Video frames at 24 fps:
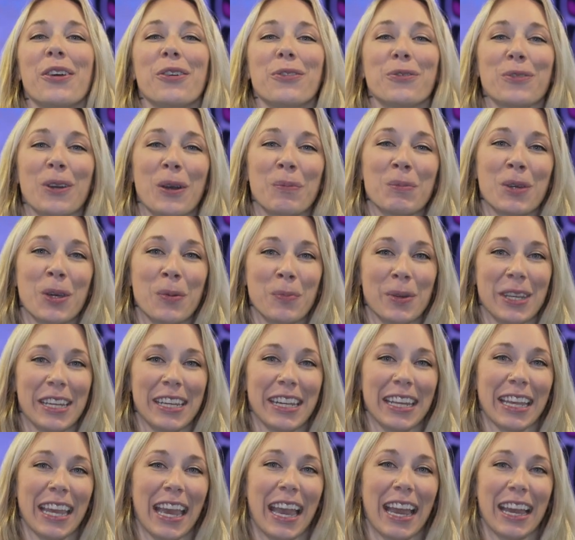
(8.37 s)
from
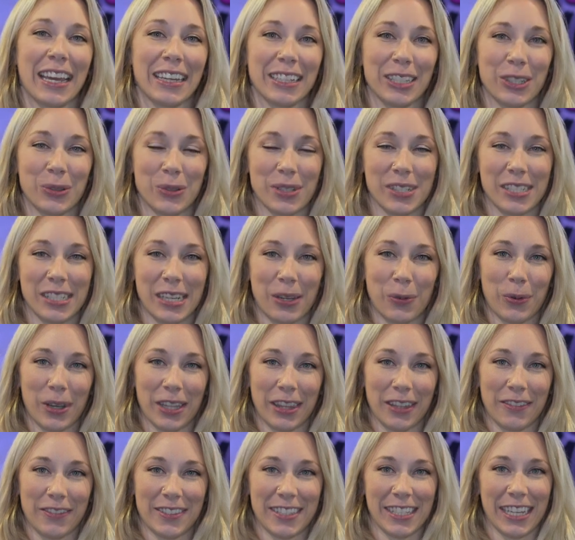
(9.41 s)
competing at USA
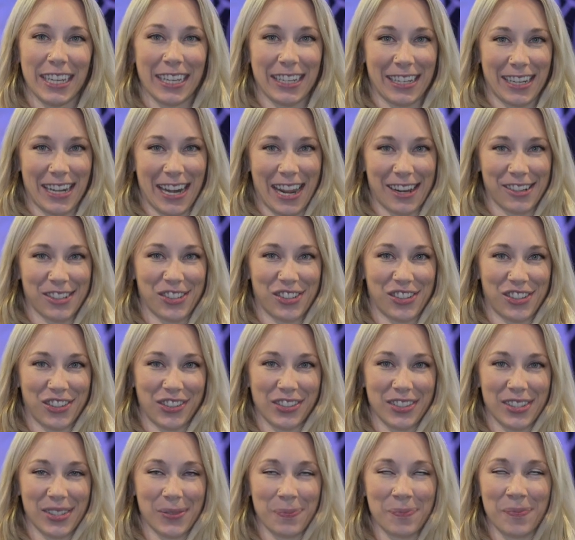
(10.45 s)
Weightlifting
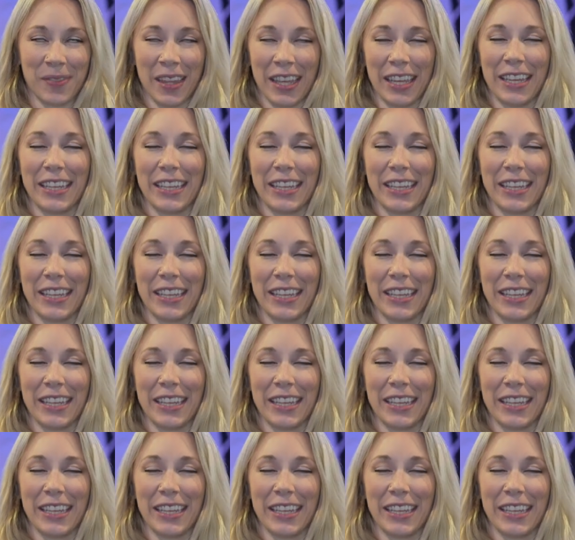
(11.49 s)
Nationals.